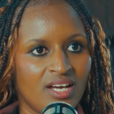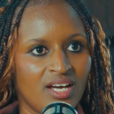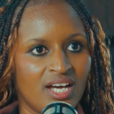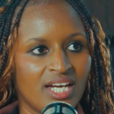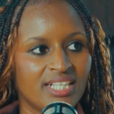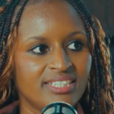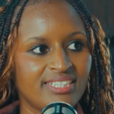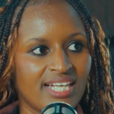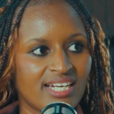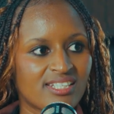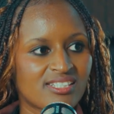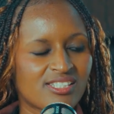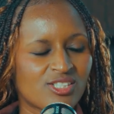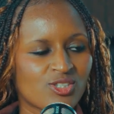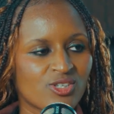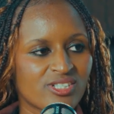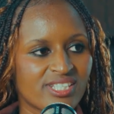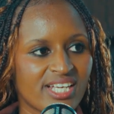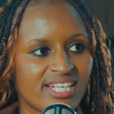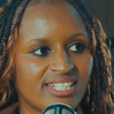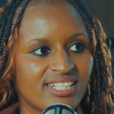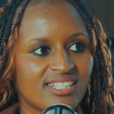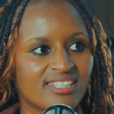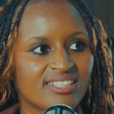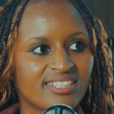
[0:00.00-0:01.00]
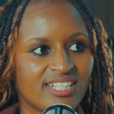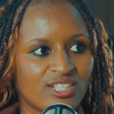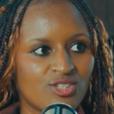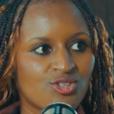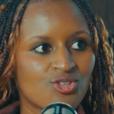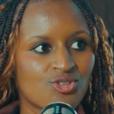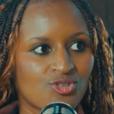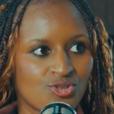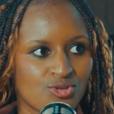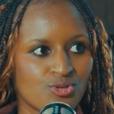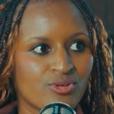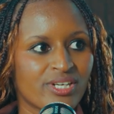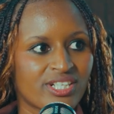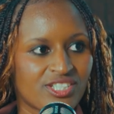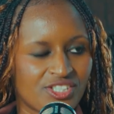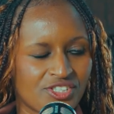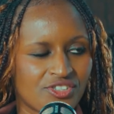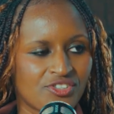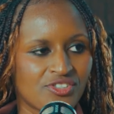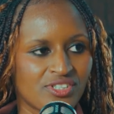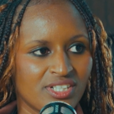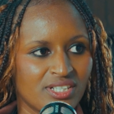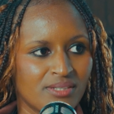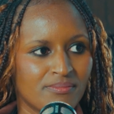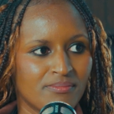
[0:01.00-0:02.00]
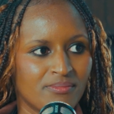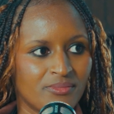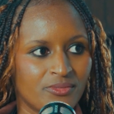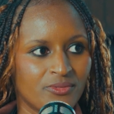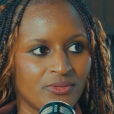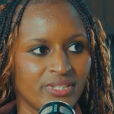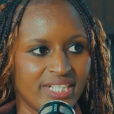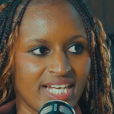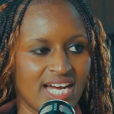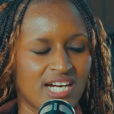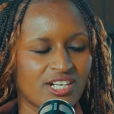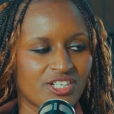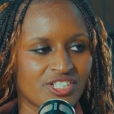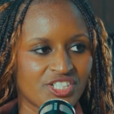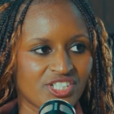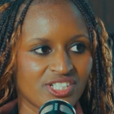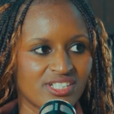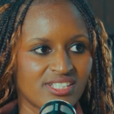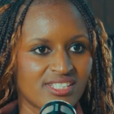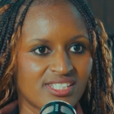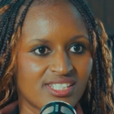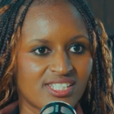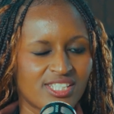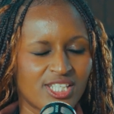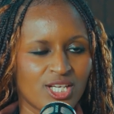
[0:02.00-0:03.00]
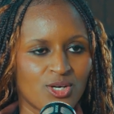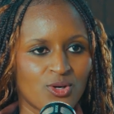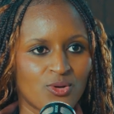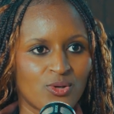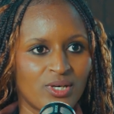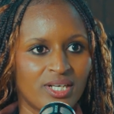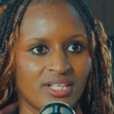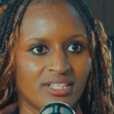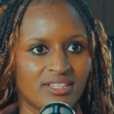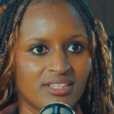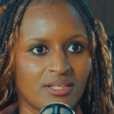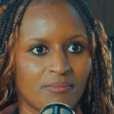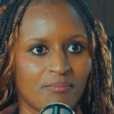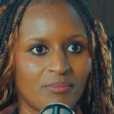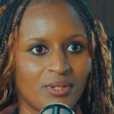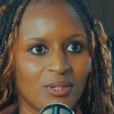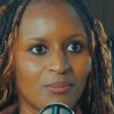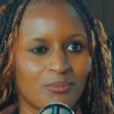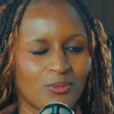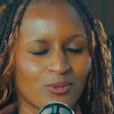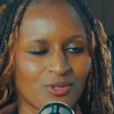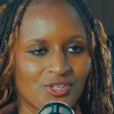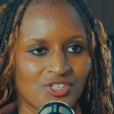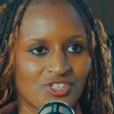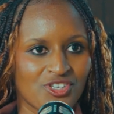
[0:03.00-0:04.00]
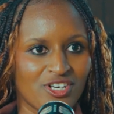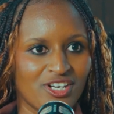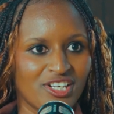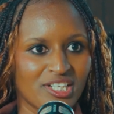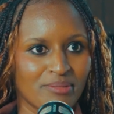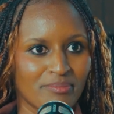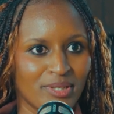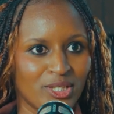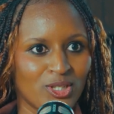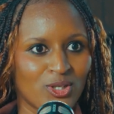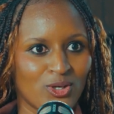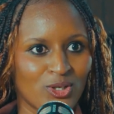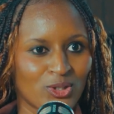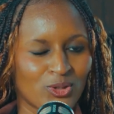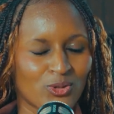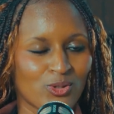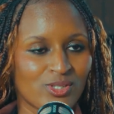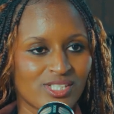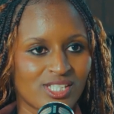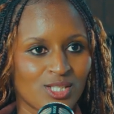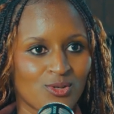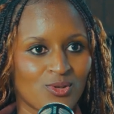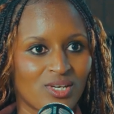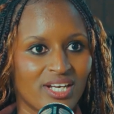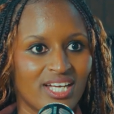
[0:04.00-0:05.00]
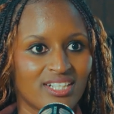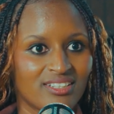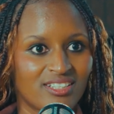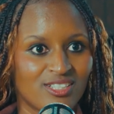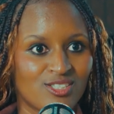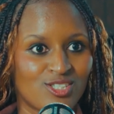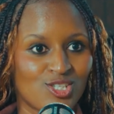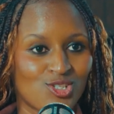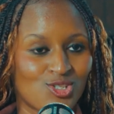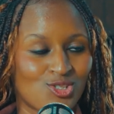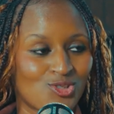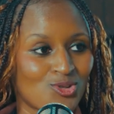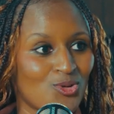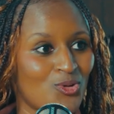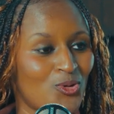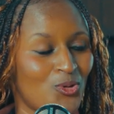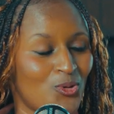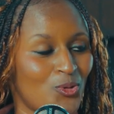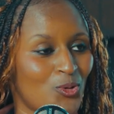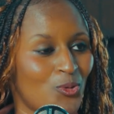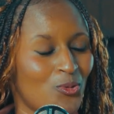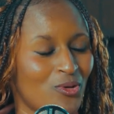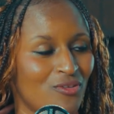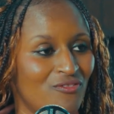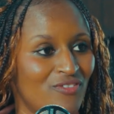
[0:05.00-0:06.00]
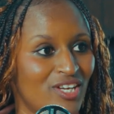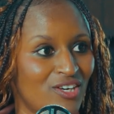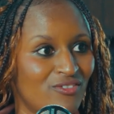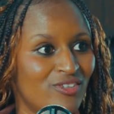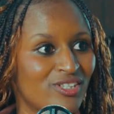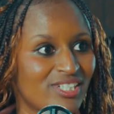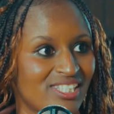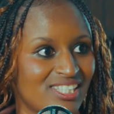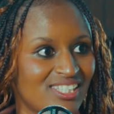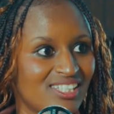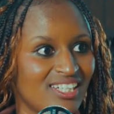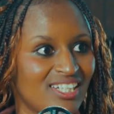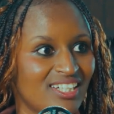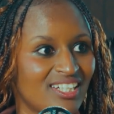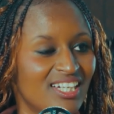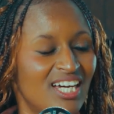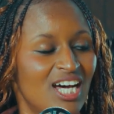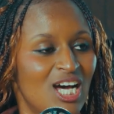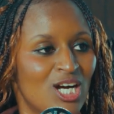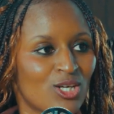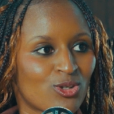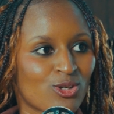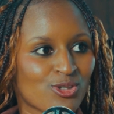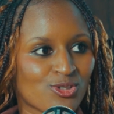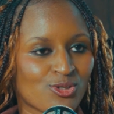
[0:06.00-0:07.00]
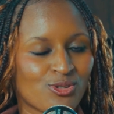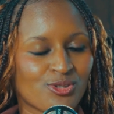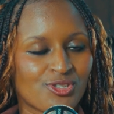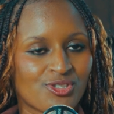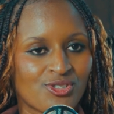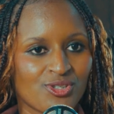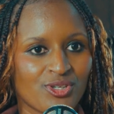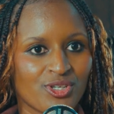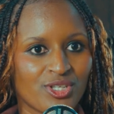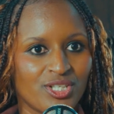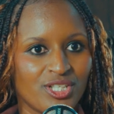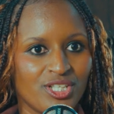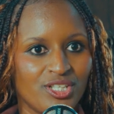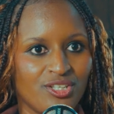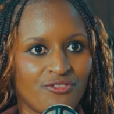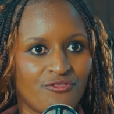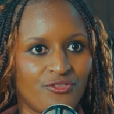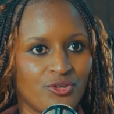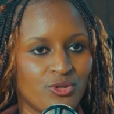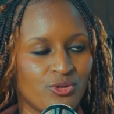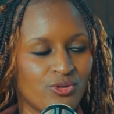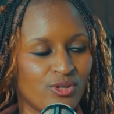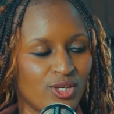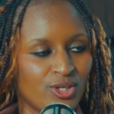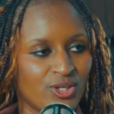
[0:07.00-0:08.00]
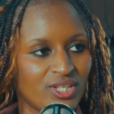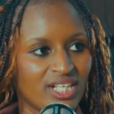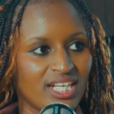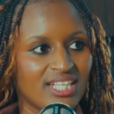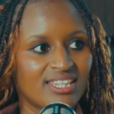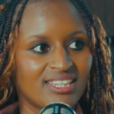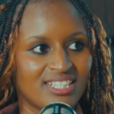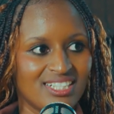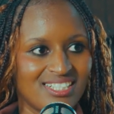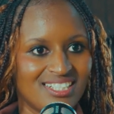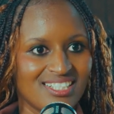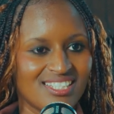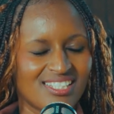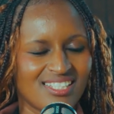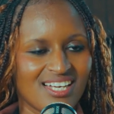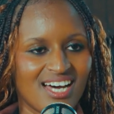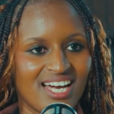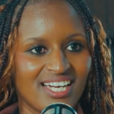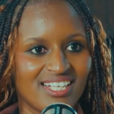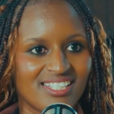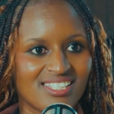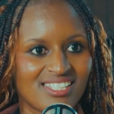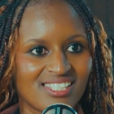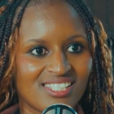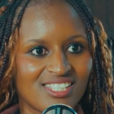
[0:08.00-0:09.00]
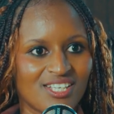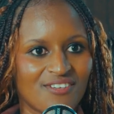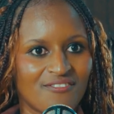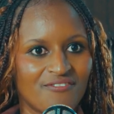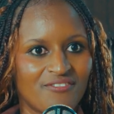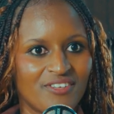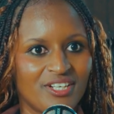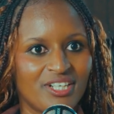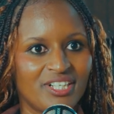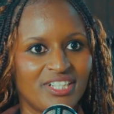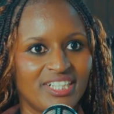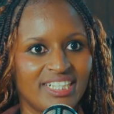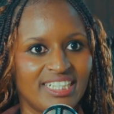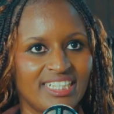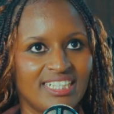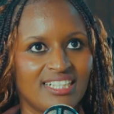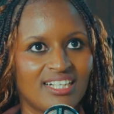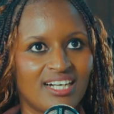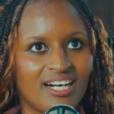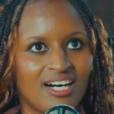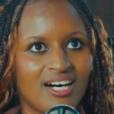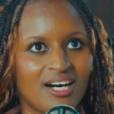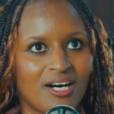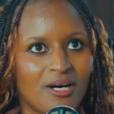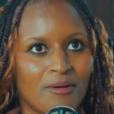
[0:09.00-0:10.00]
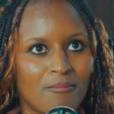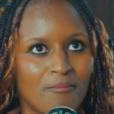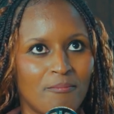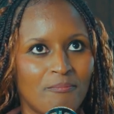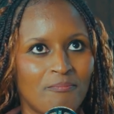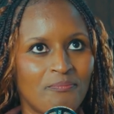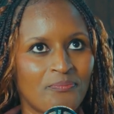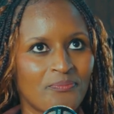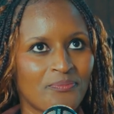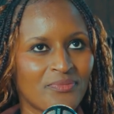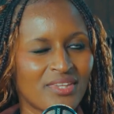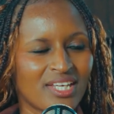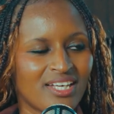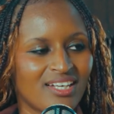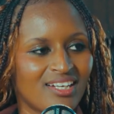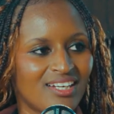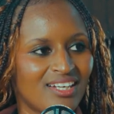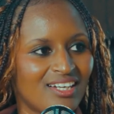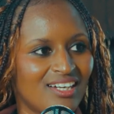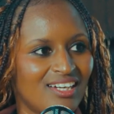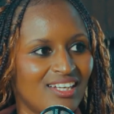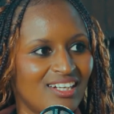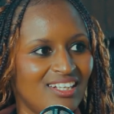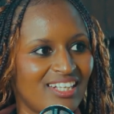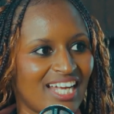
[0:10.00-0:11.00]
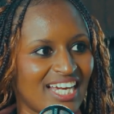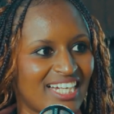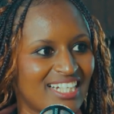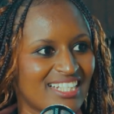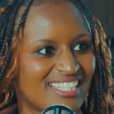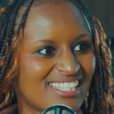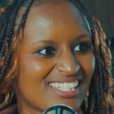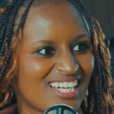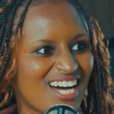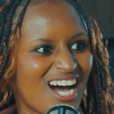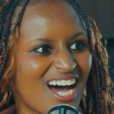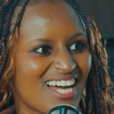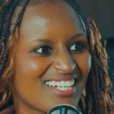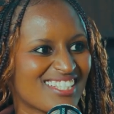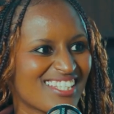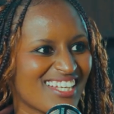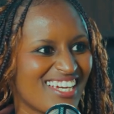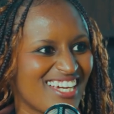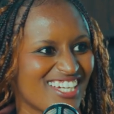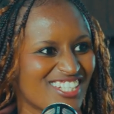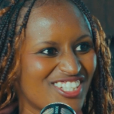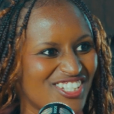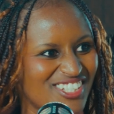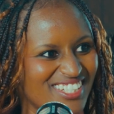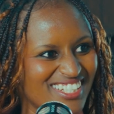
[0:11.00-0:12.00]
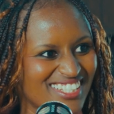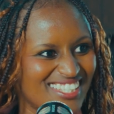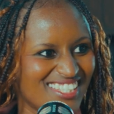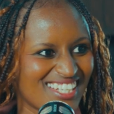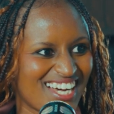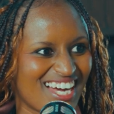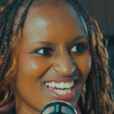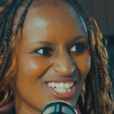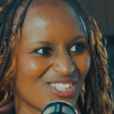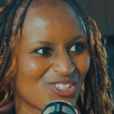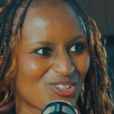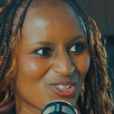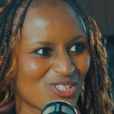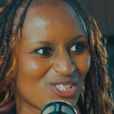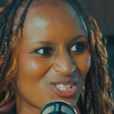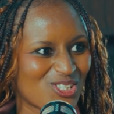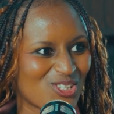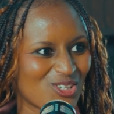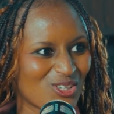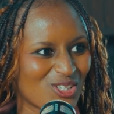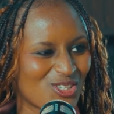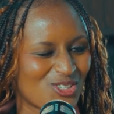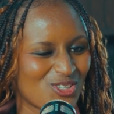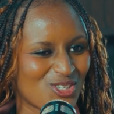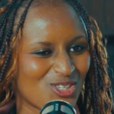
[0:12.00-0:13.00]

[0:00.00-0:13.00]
Yes, because I did get two extreme reactions. There were the people cheering me on because they were like, this is so cool, we've never seen. Because also, if you look at the designs, they're very, like it's cut edge design. So it's not your